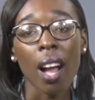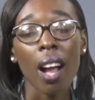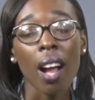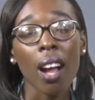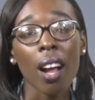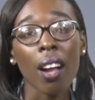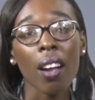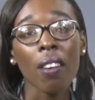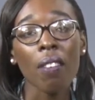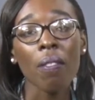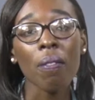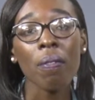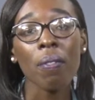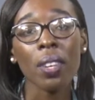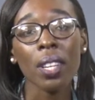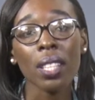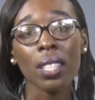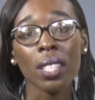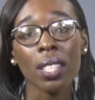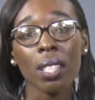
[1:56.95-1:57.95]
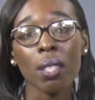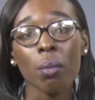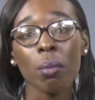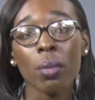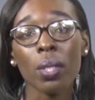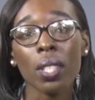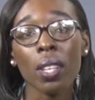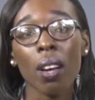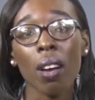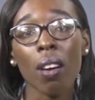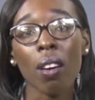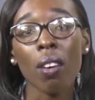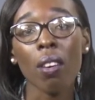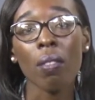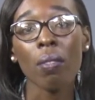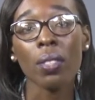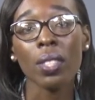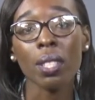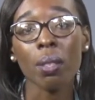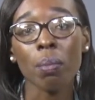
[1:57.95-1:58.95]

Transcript: are victims of